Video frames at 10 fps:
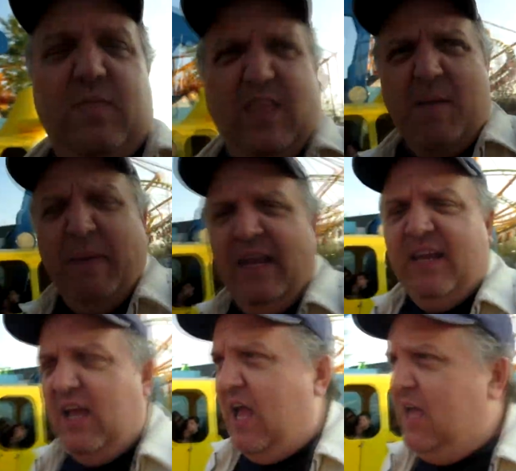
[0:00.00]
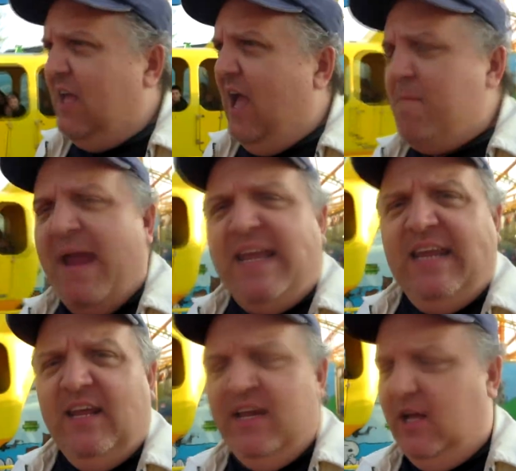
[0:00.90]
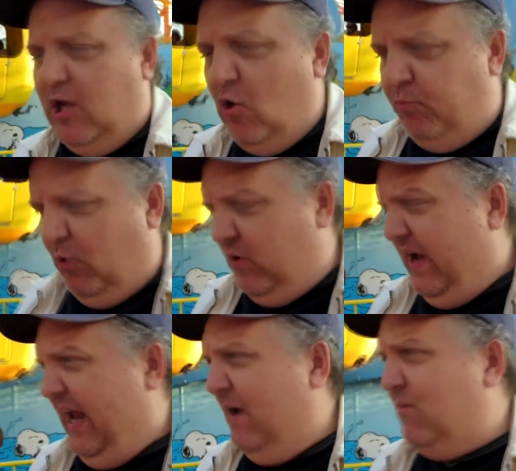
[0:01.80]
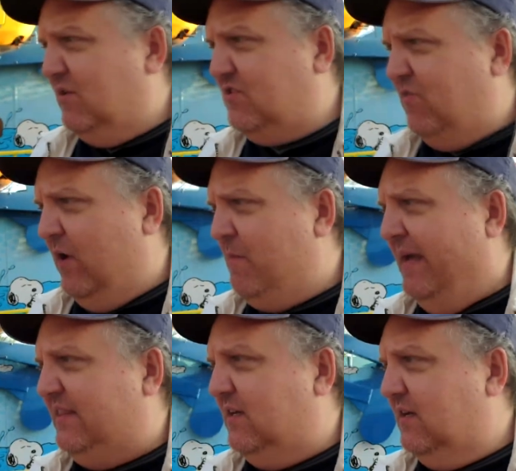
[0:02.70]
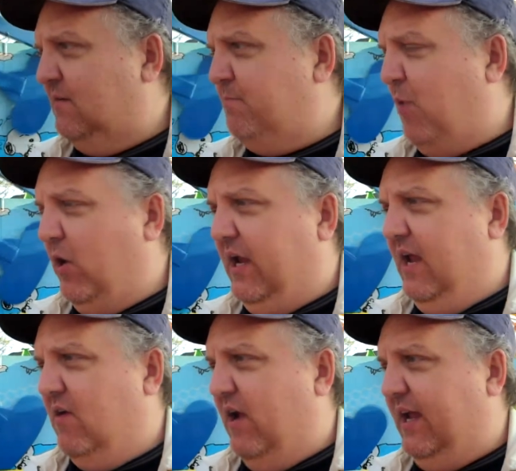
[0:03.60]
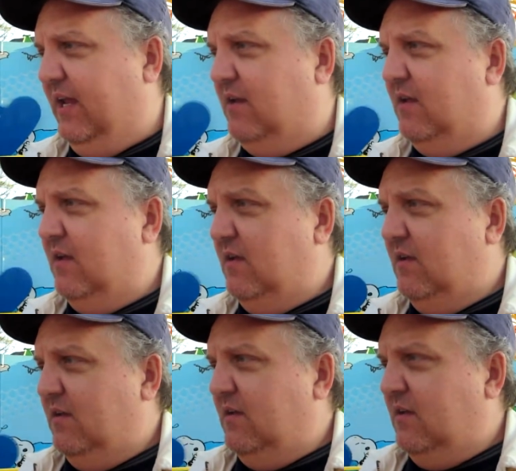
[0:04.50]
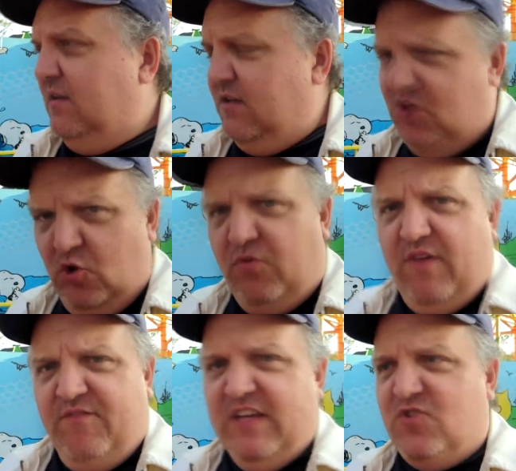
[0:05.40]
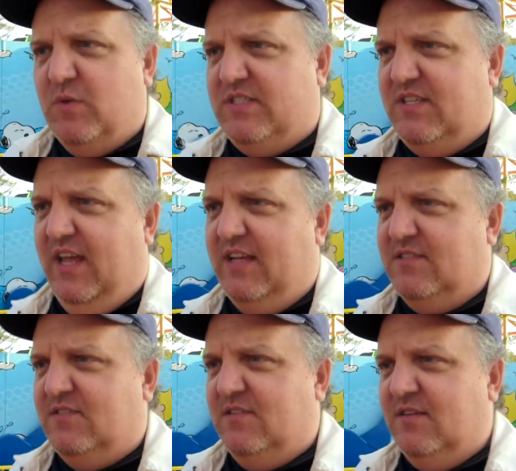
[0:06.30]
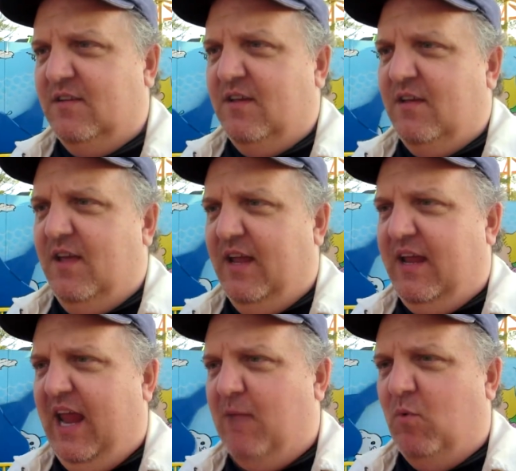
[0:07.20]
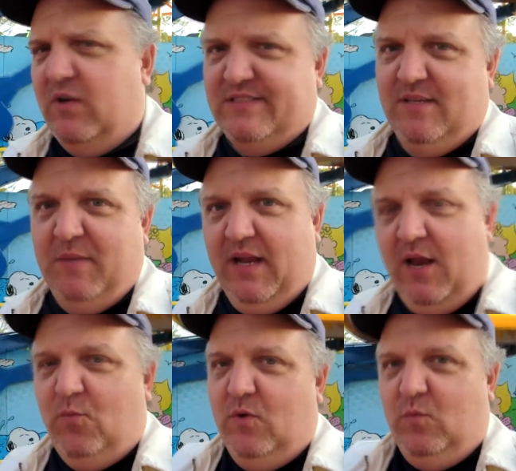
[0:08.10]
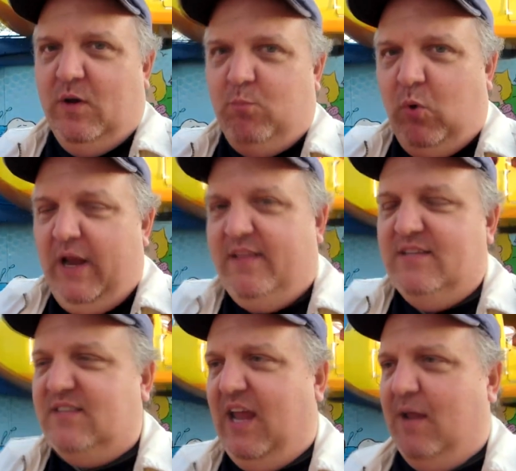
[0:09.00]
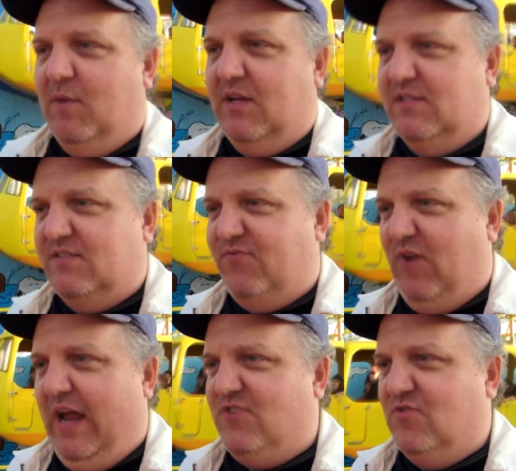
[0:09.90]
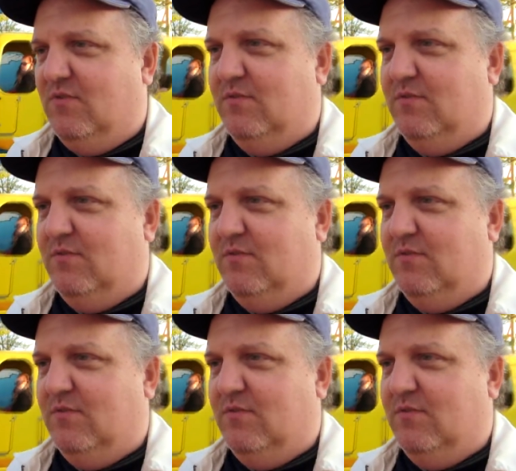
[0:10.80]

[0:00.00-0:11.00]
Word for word: I mean, I may need to get a GoPro camera so when I'm at the park here, I can do adventurous things in camera. Because I mean, I wouldn't want to break this camera because it's fragile.